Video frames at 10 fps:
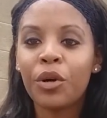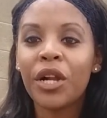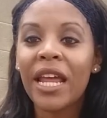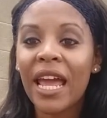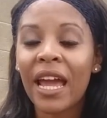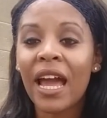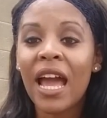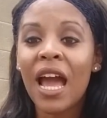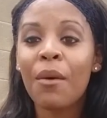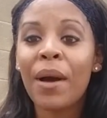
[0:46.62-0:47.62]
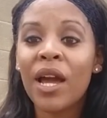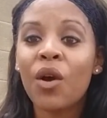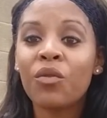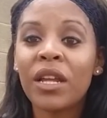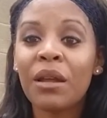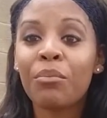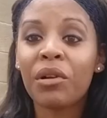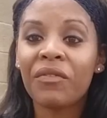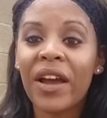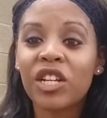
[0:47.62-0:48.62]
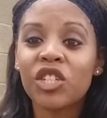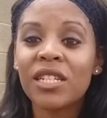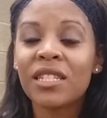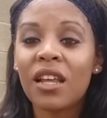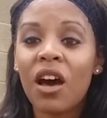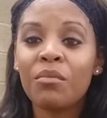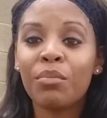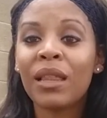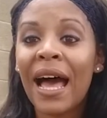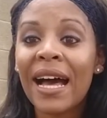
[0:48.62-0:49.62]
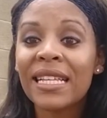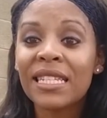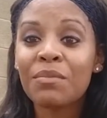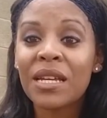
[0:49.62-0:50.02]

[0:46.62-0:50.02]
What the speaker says: putting my own imperfections on blast,